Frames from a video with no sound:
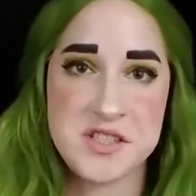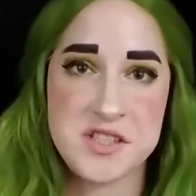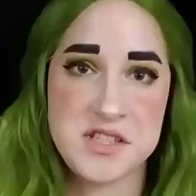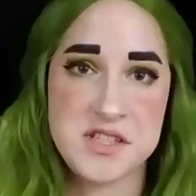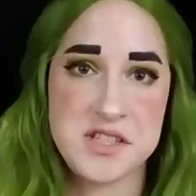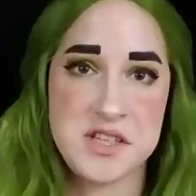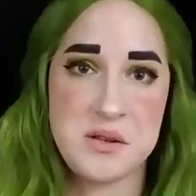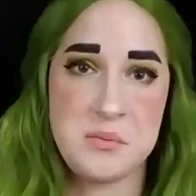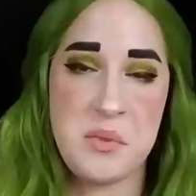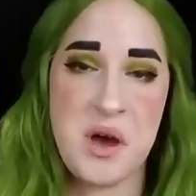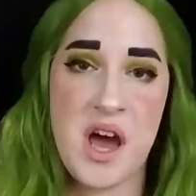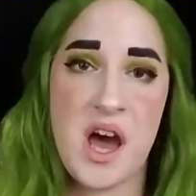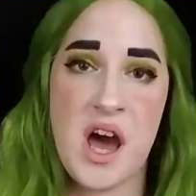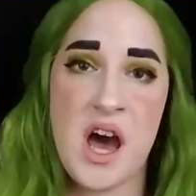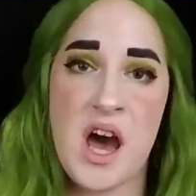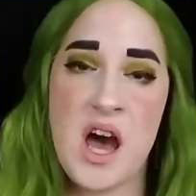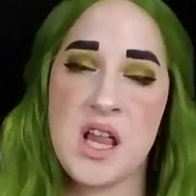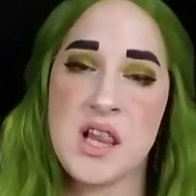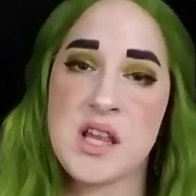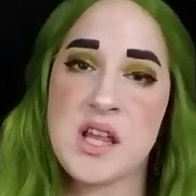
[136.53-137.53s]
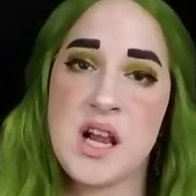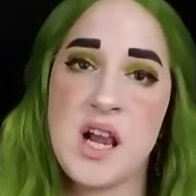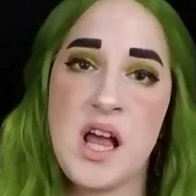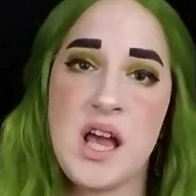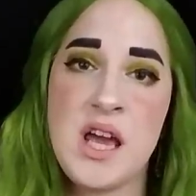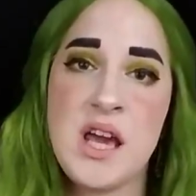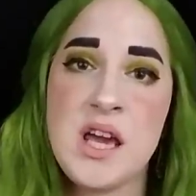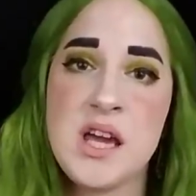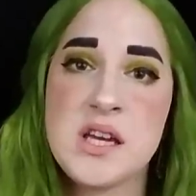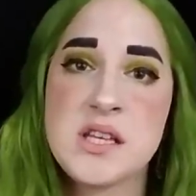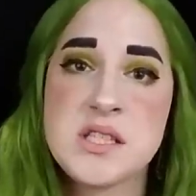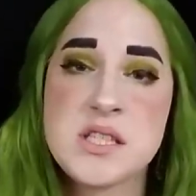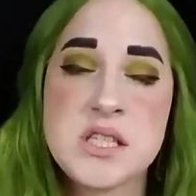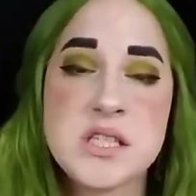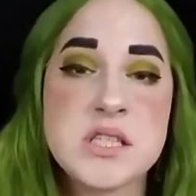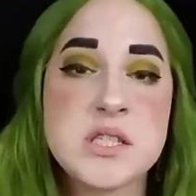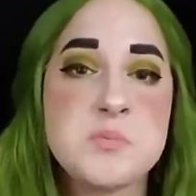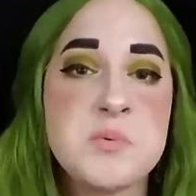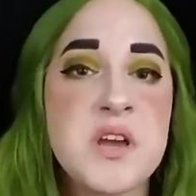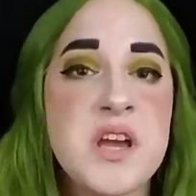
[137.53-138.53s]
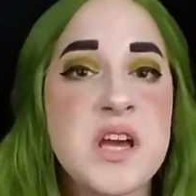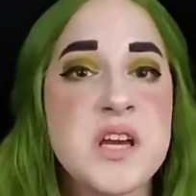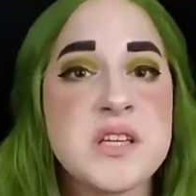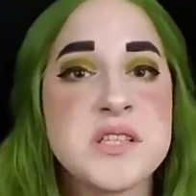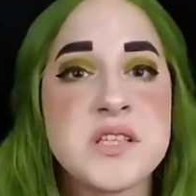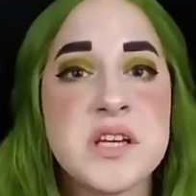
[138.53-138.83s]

is in my hot little hands is because